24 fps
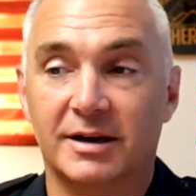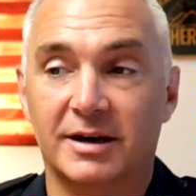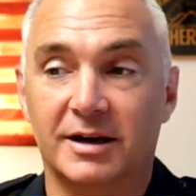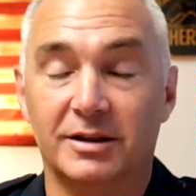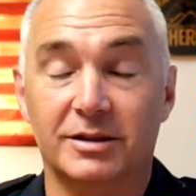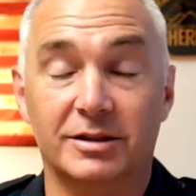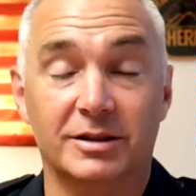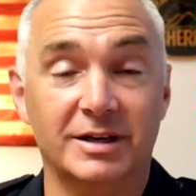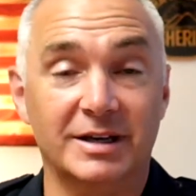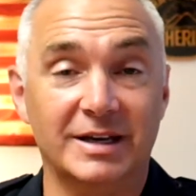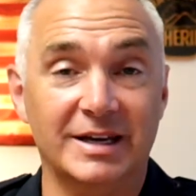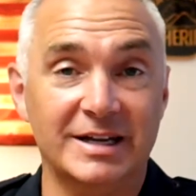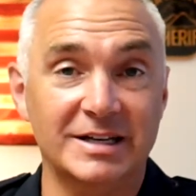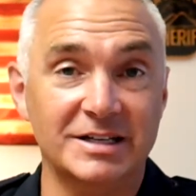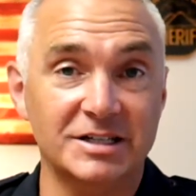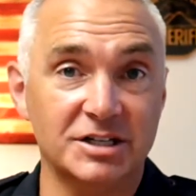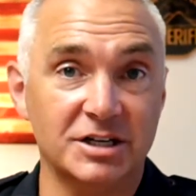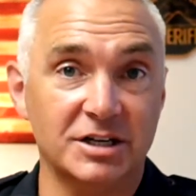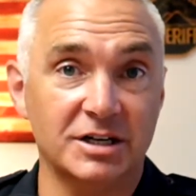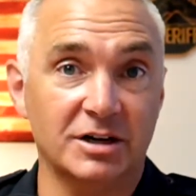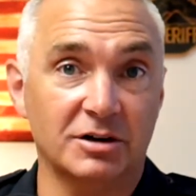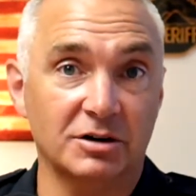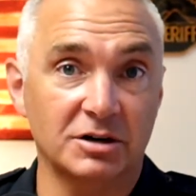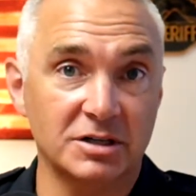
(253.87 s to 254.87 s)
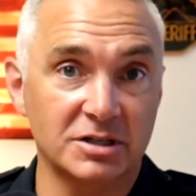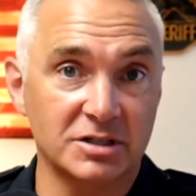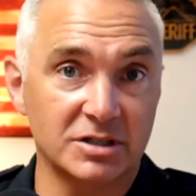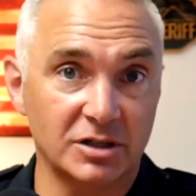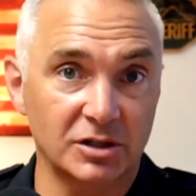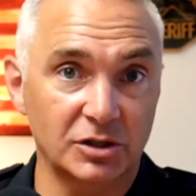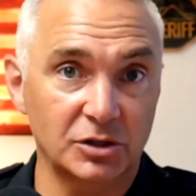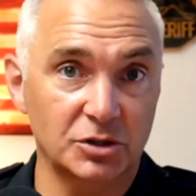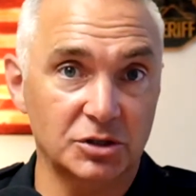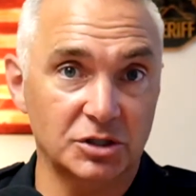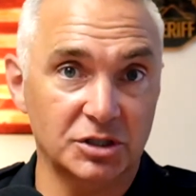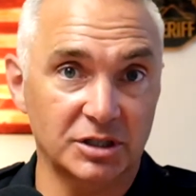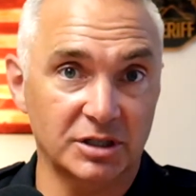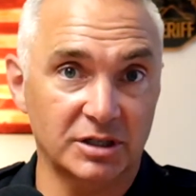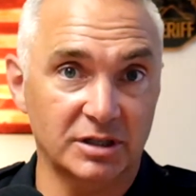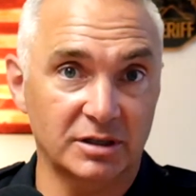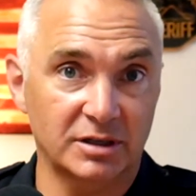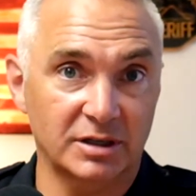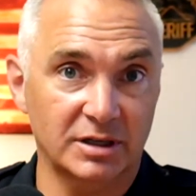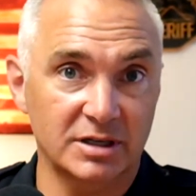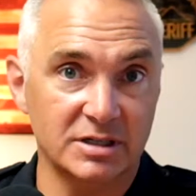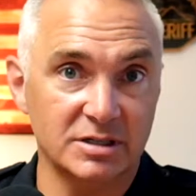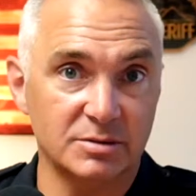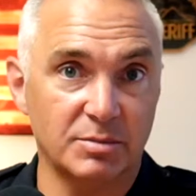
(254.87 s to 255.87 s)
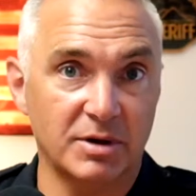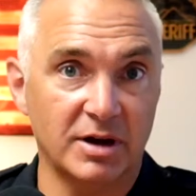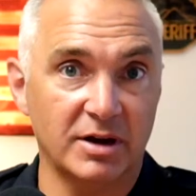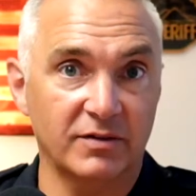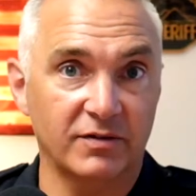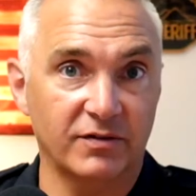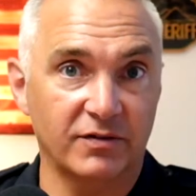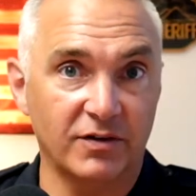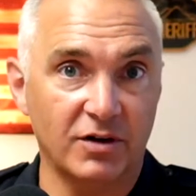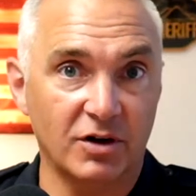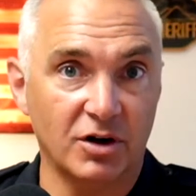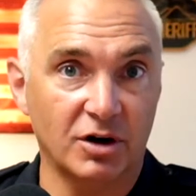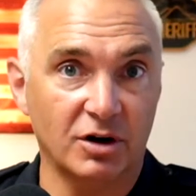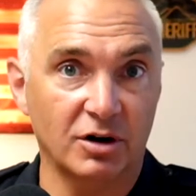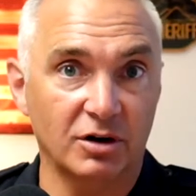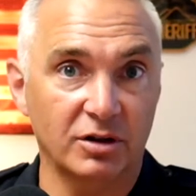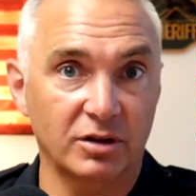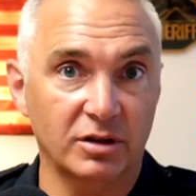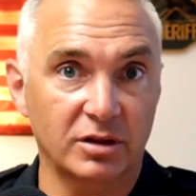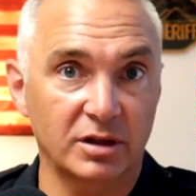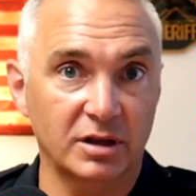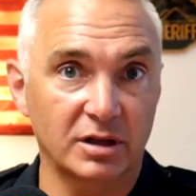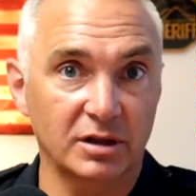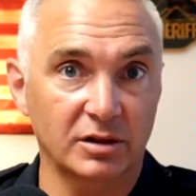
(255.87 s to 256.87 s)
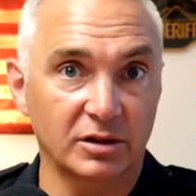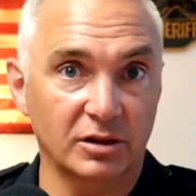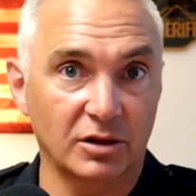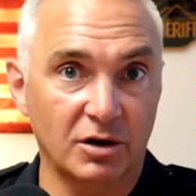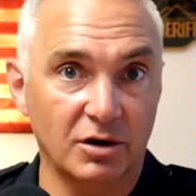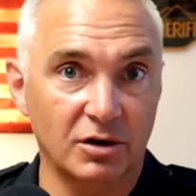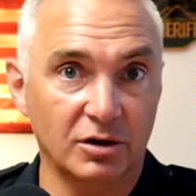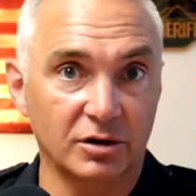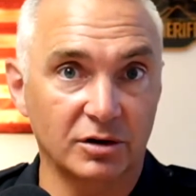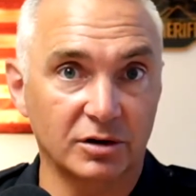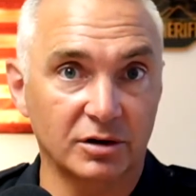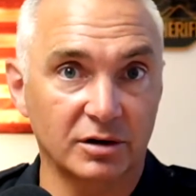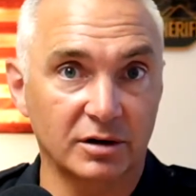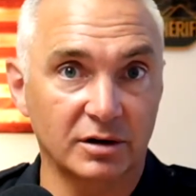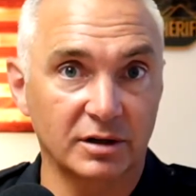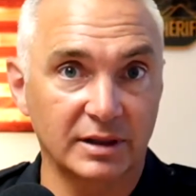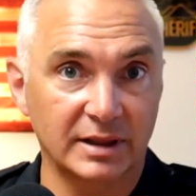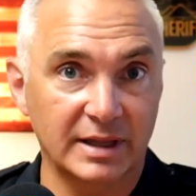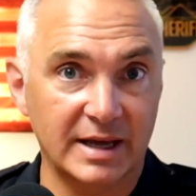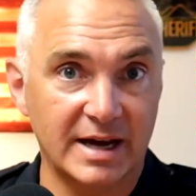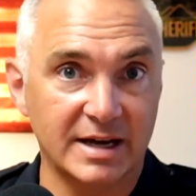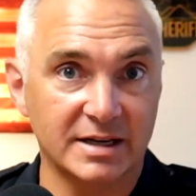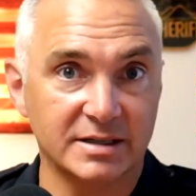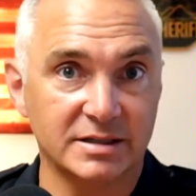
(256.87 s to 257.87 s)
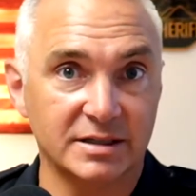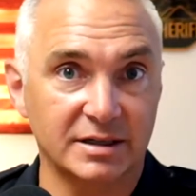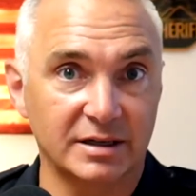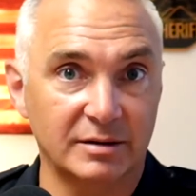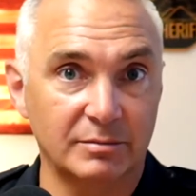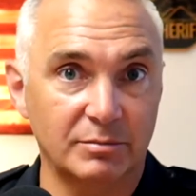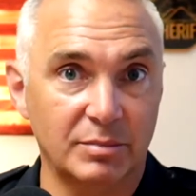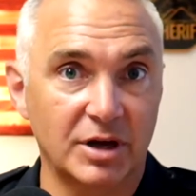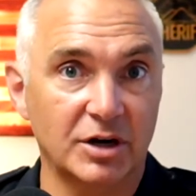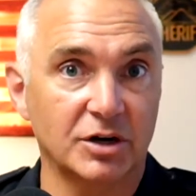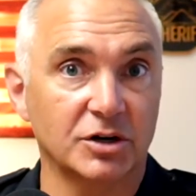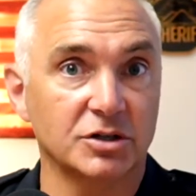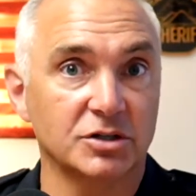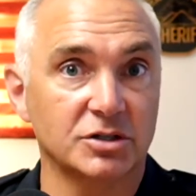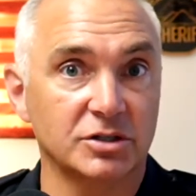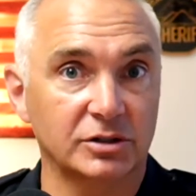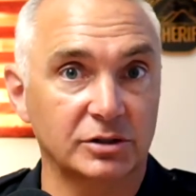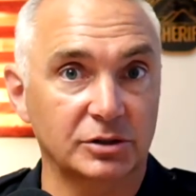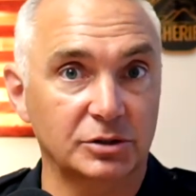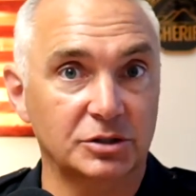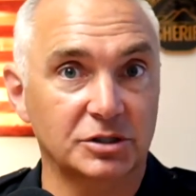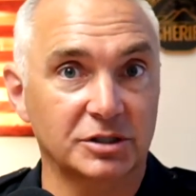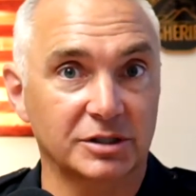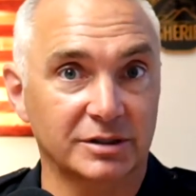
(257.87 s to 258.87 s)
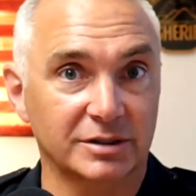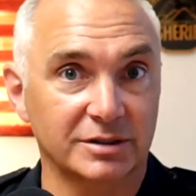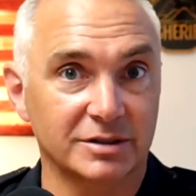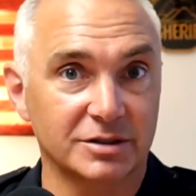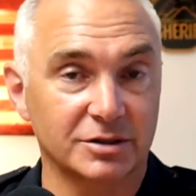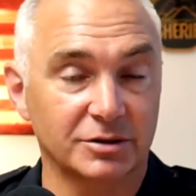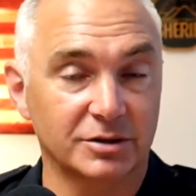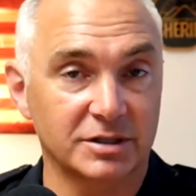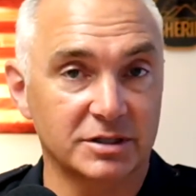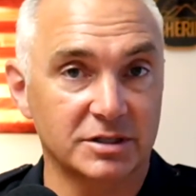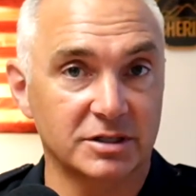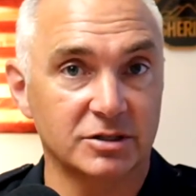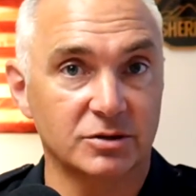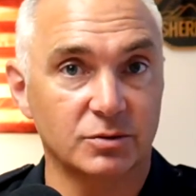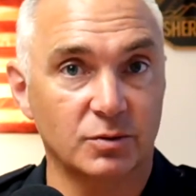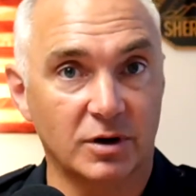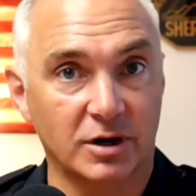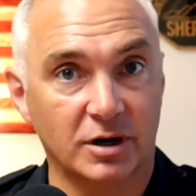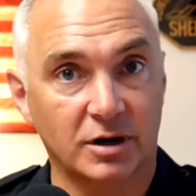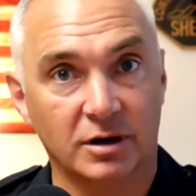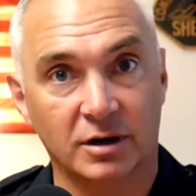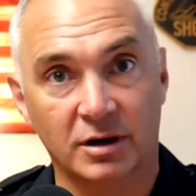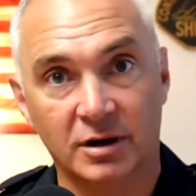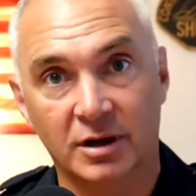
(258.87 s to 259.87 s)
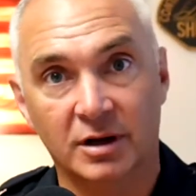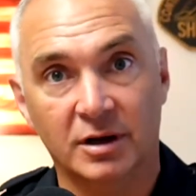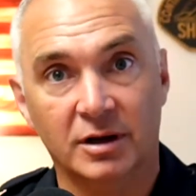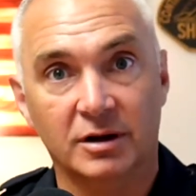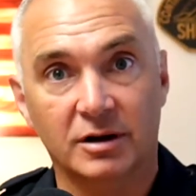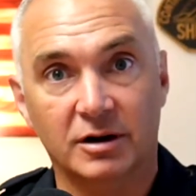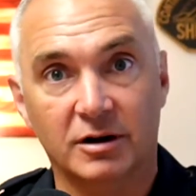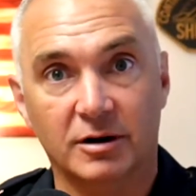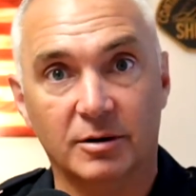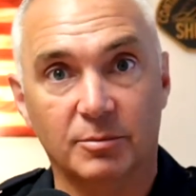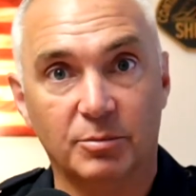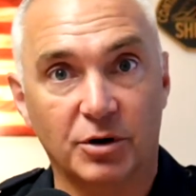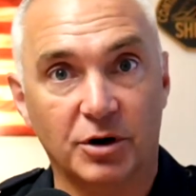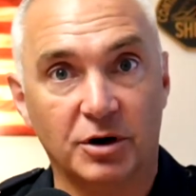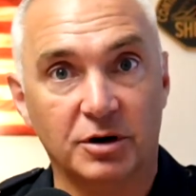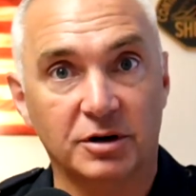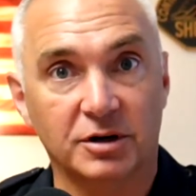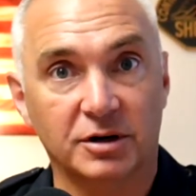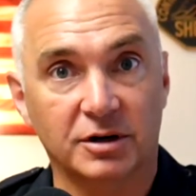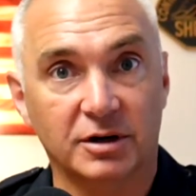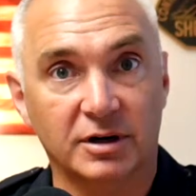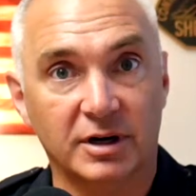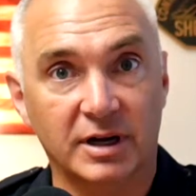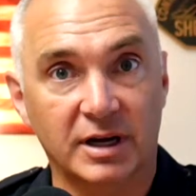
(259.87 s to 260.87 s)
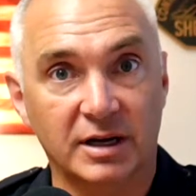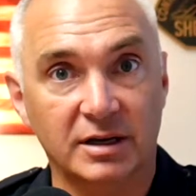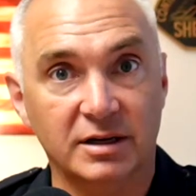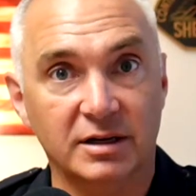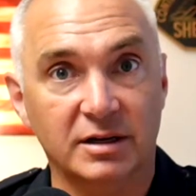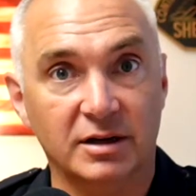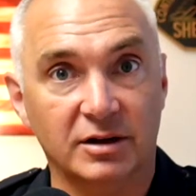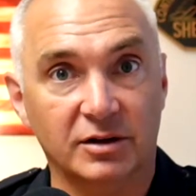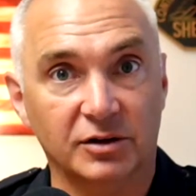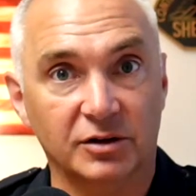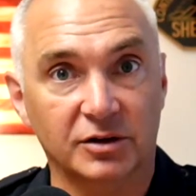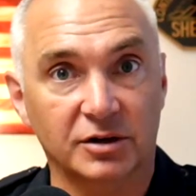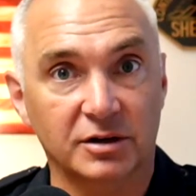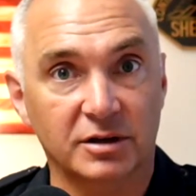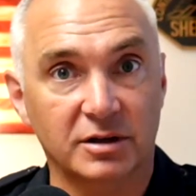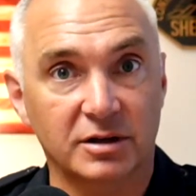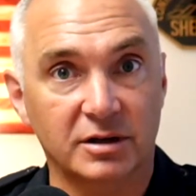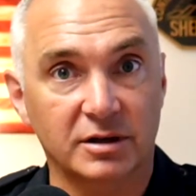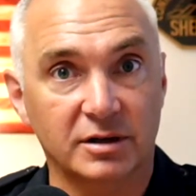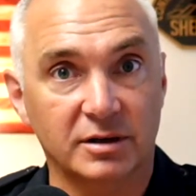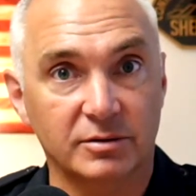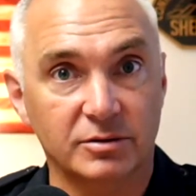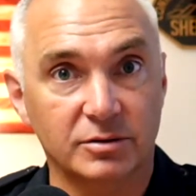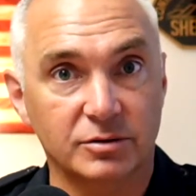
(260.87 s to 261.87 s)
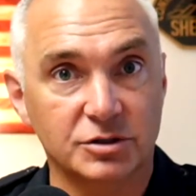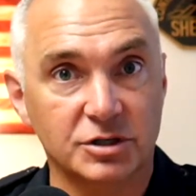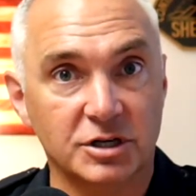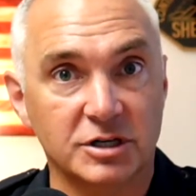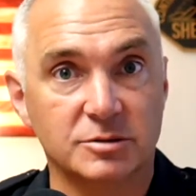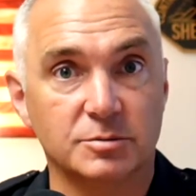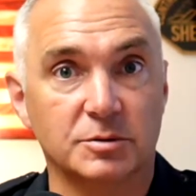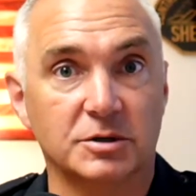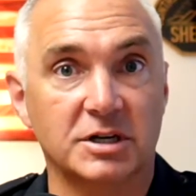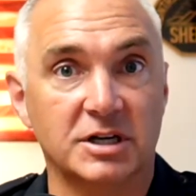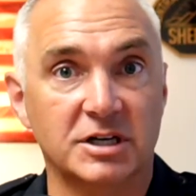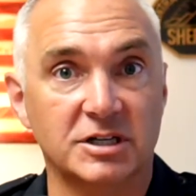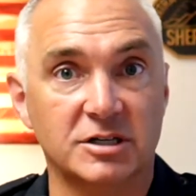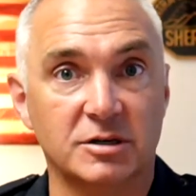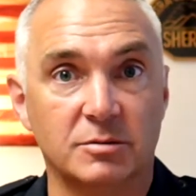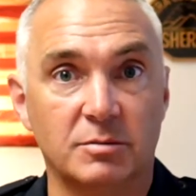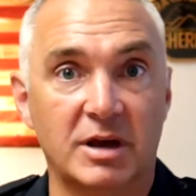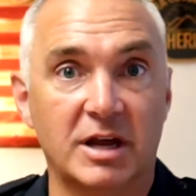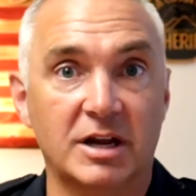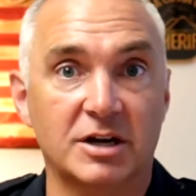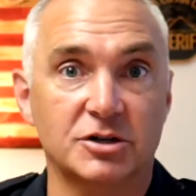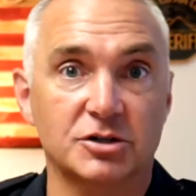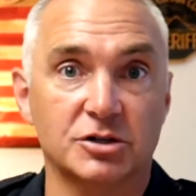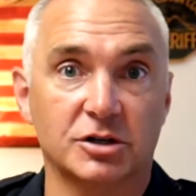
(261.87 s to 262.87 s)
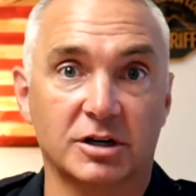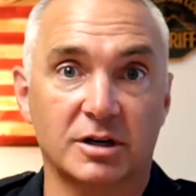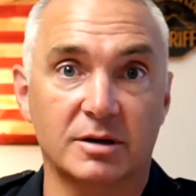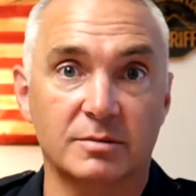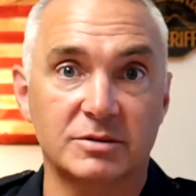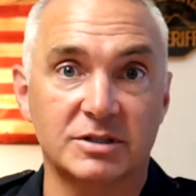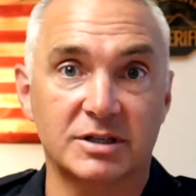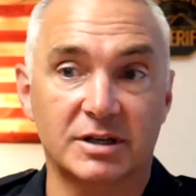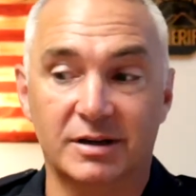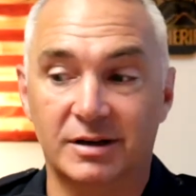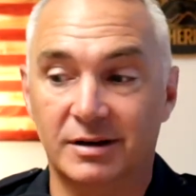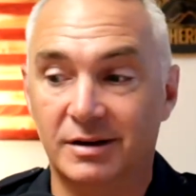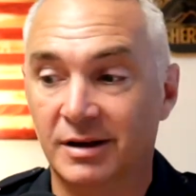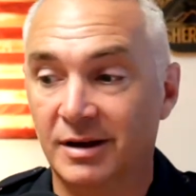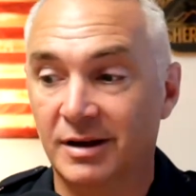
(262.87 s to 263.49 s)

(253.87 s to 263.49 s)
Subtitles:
The engineering solution is by far the longer lasting, better solution. So this is where our partner, Andy Dillard, the transportation manager, comes in.